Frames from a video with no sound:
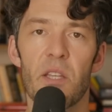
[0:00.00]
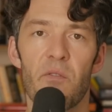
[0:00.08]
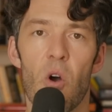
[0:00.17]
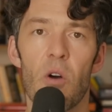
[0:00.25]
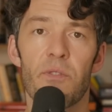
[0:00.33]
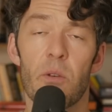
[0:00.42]

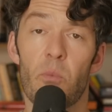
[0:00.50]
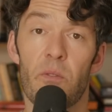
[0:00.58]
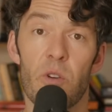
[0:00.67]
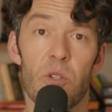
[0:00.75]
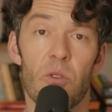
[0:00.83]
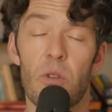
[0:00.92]
involved in
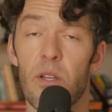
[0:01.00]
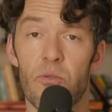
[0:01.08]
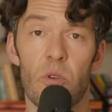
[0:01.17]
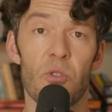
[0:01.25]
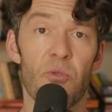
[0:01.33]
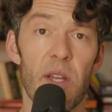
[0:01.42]
reverse
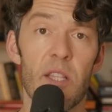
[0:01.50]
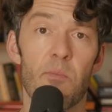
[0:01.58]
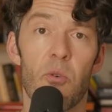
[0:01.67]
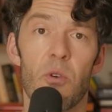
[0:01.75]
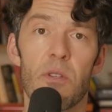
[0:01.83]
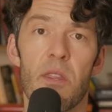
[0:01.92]
cholesterol
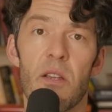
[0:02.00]
transport.